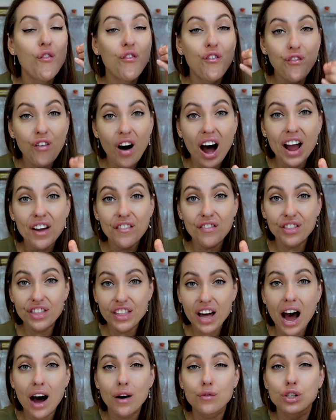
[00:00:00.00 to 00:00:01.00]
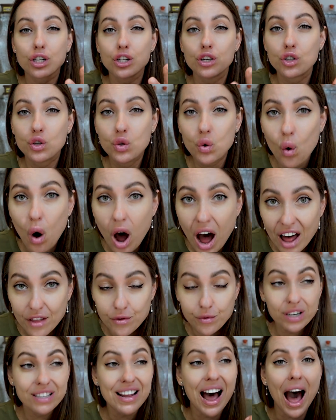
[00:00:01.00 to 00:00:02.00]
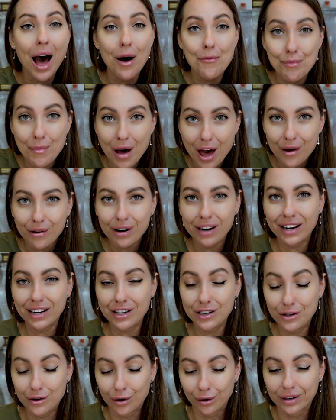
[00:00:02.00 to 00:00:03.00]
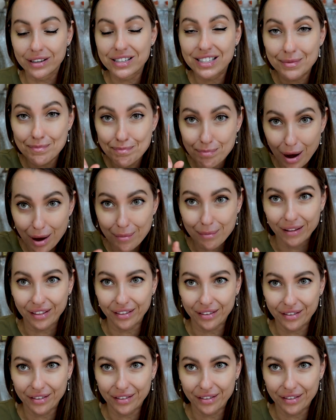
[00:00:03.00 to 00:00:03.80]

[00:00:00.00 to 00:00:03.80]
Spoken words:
5,200 American dollars per month.